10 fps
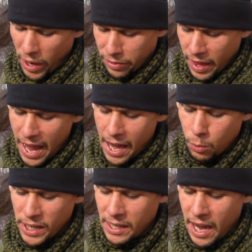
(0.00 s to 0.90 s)
with
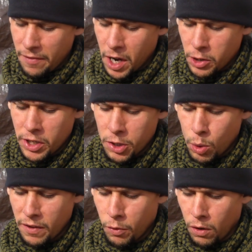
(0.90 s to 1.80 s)
that, we can have
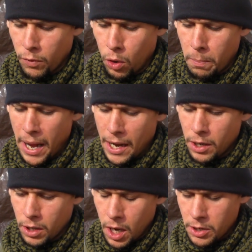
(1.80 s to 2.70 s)
124 volt
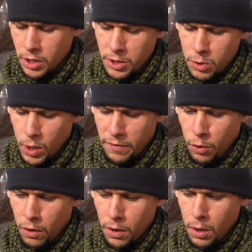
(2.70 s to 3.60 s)
or
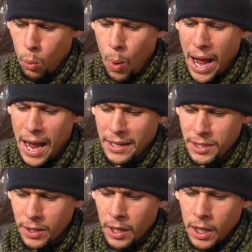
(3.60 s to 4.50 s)
124
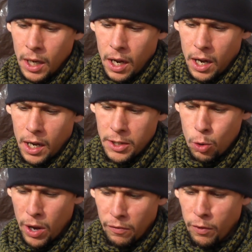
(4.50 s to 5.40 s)
watt
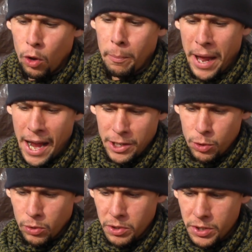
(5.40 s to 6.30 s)
12 volt
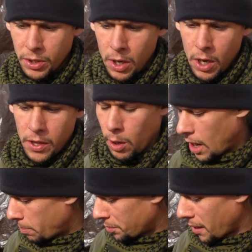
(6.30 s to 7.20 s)
modules that
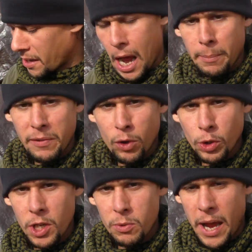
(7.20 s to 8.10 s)
will operate common
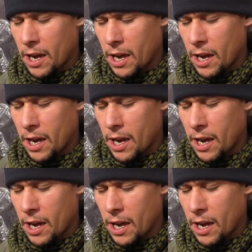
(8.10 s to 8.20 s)
voltage